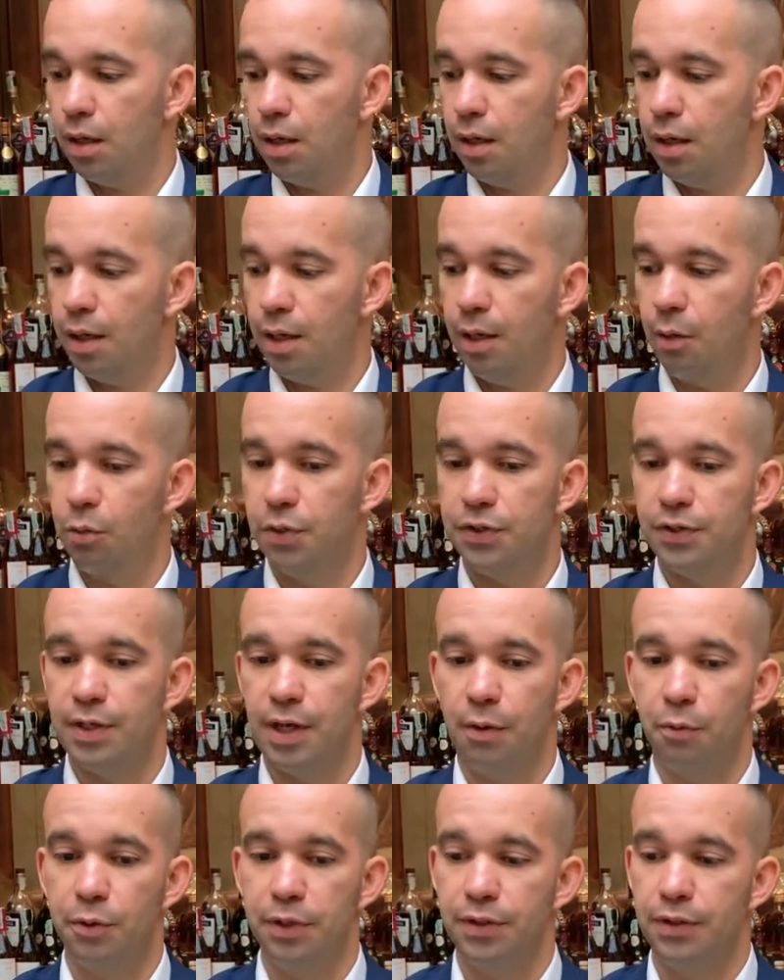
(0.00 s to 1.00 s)
And we
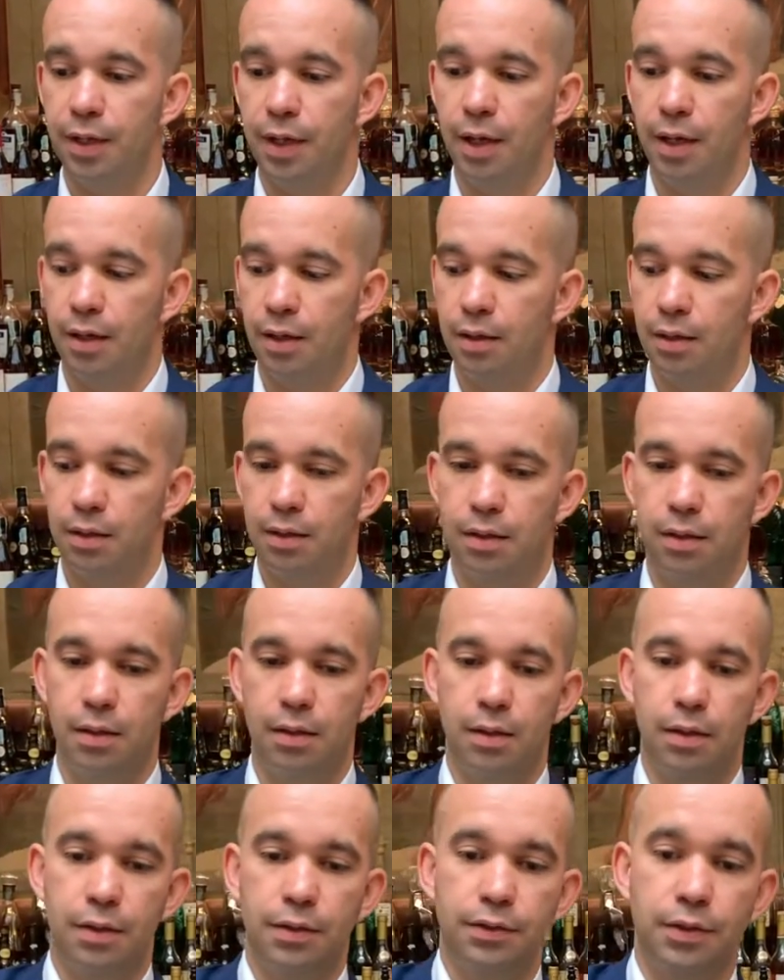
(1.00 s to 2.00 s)
serve with the
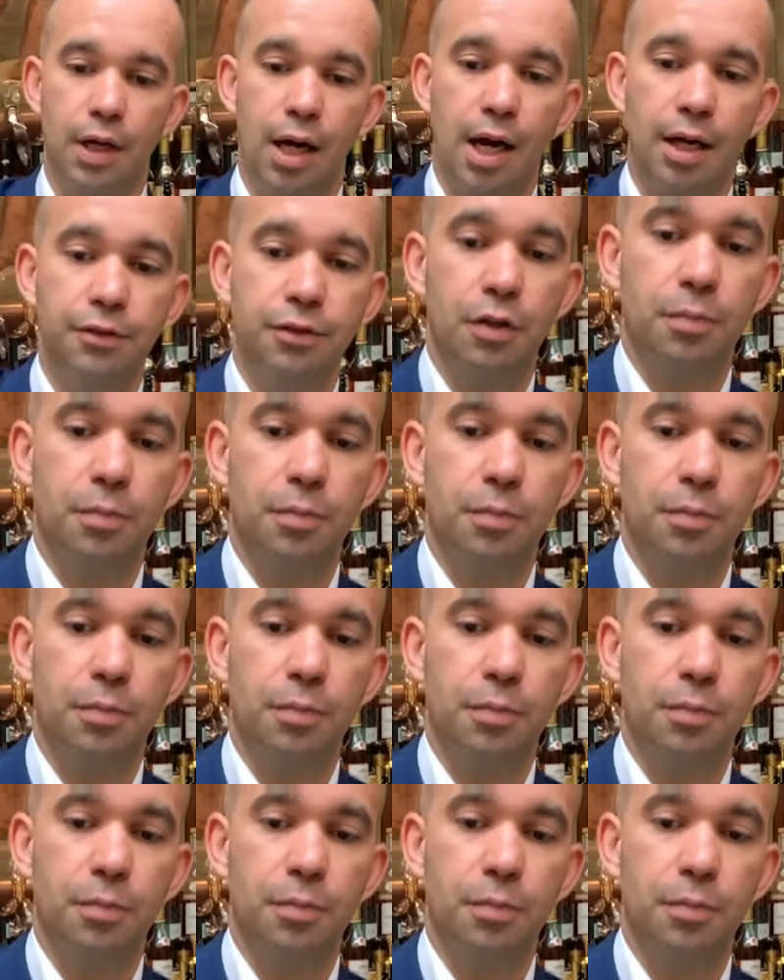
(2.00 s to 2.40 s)
100